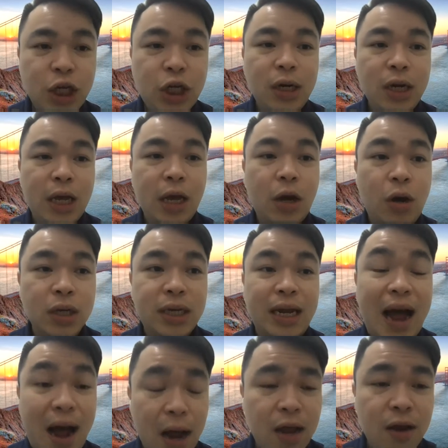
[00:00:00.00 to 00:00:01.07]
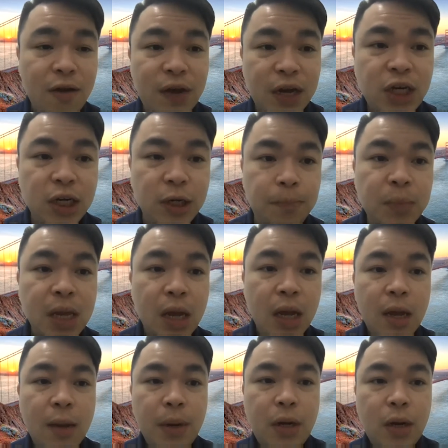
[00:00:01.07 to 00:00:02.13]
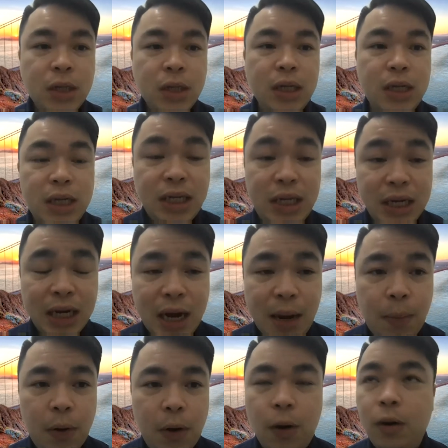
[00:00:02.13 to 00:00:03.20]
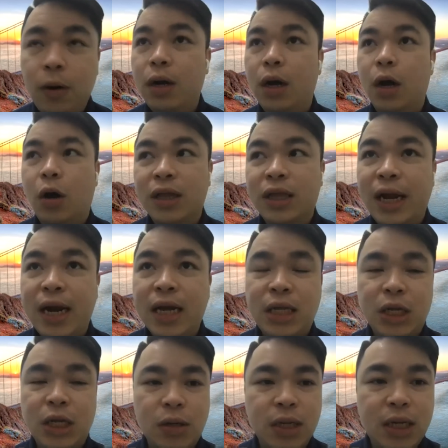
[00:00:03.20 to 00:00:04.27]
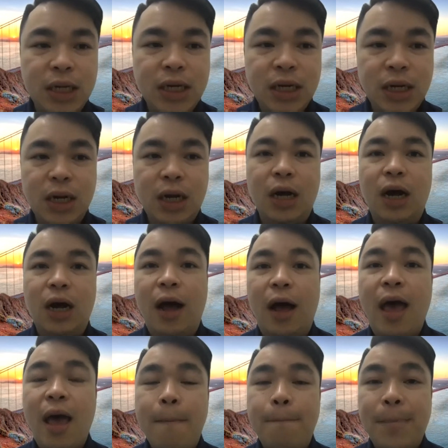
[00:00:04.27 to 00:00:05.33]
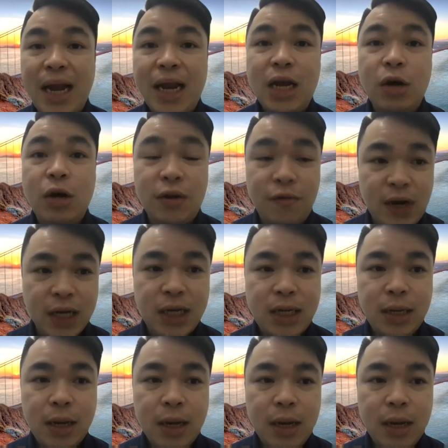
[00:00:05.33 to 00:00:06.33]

can cause an eye infection. Because in Singapore, contact lens is considered a medical device.